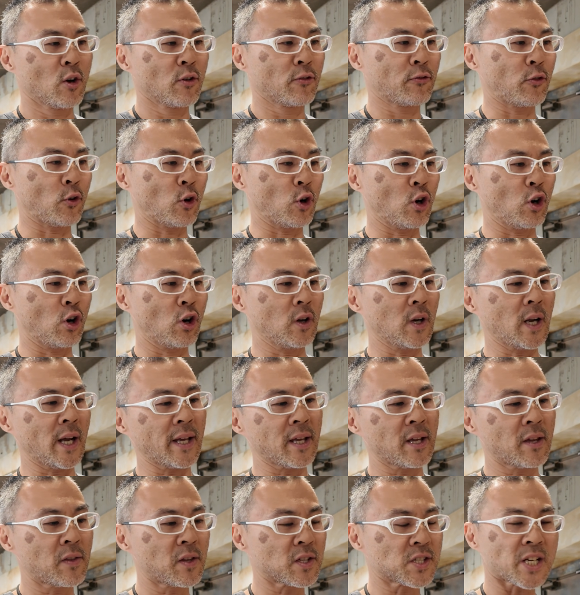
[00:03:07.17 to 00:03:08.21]
for
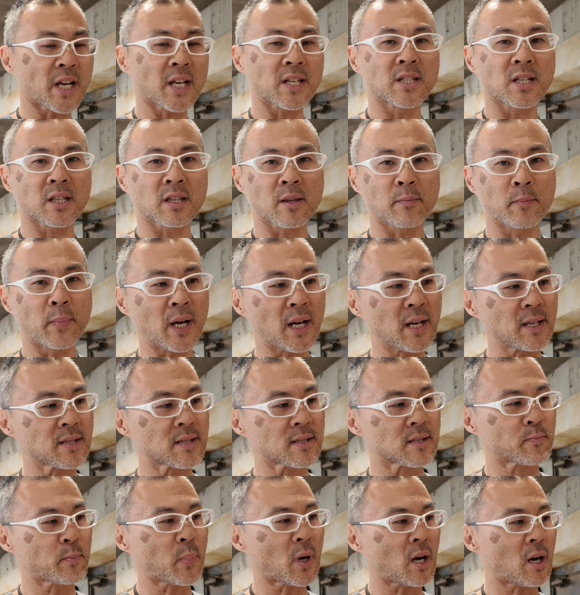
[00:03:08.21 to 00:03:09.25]
like either changing the
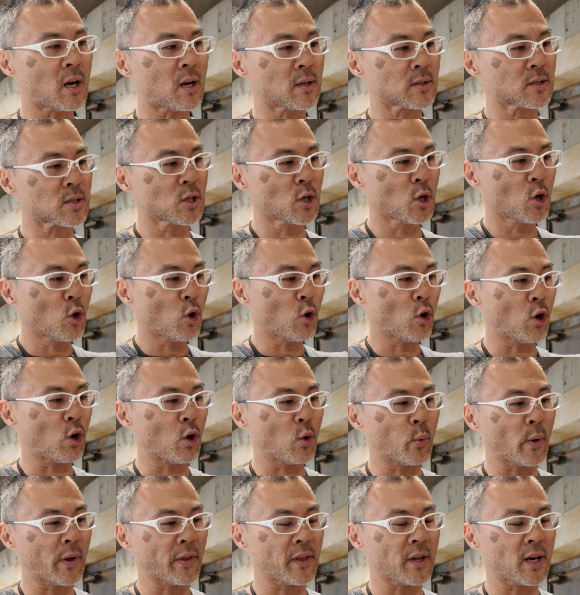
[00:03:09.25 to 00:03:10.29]
bust part
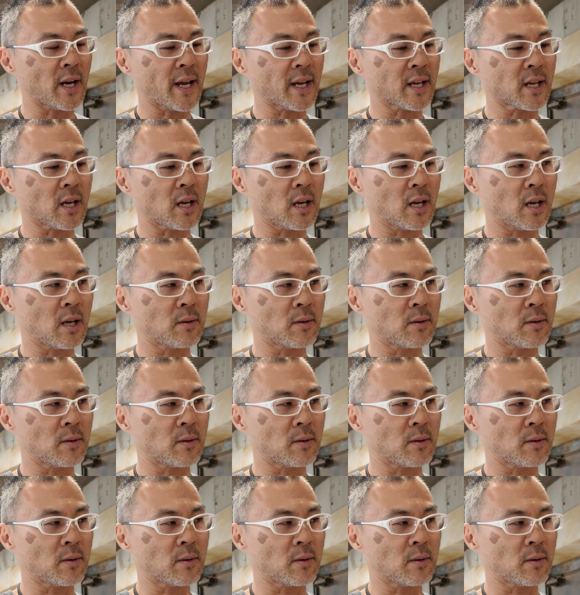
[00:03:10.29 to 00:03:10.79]
or whether like